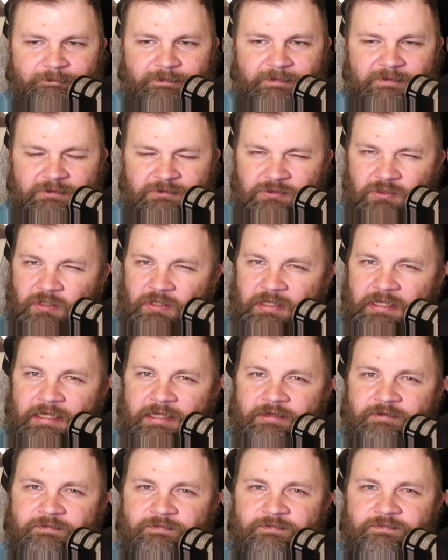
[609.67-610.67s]
There's a lot
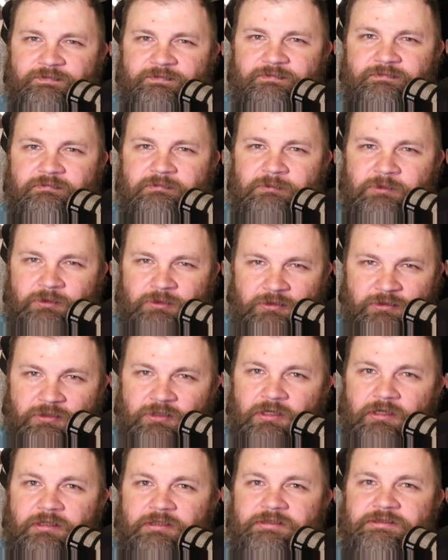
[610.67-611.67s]
of good
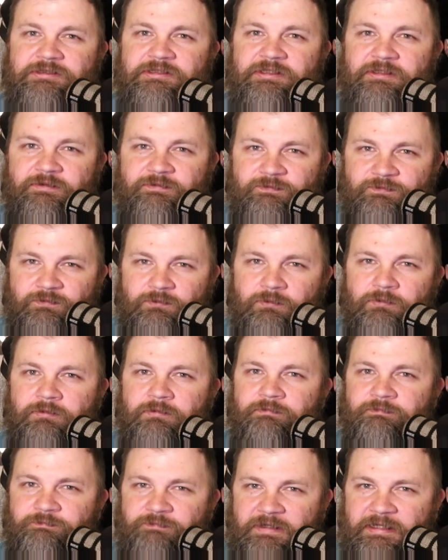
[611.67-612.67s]
cards in the 4 and
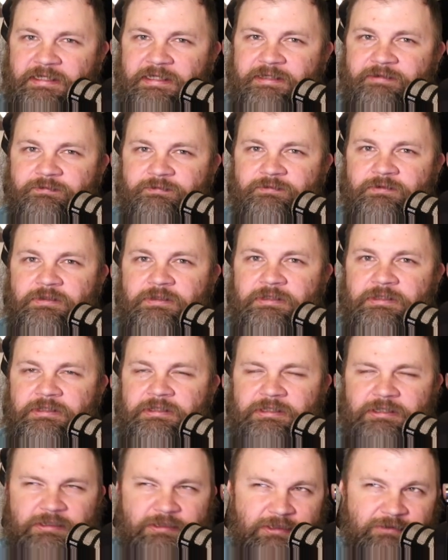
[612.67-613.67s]
5
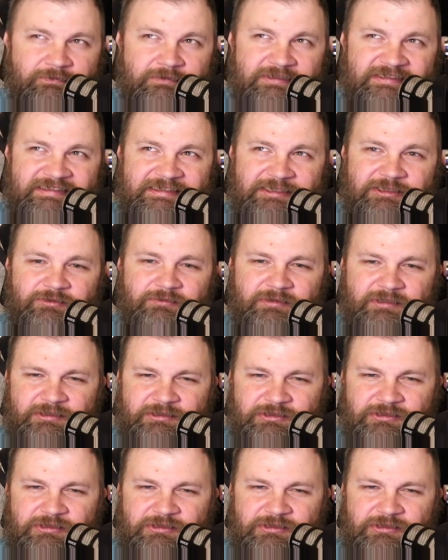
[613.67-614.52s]
and even 6 range.